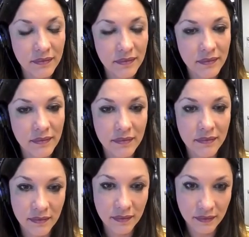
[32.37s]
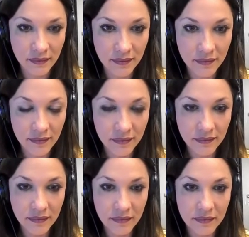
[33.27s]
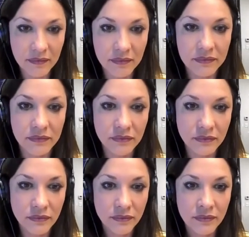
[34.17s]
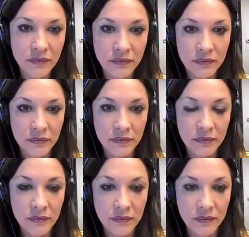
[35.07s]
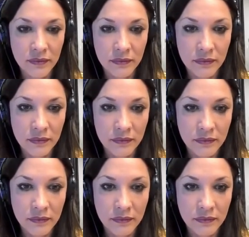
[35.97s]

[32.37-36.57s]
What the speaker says: This person isn't speaking.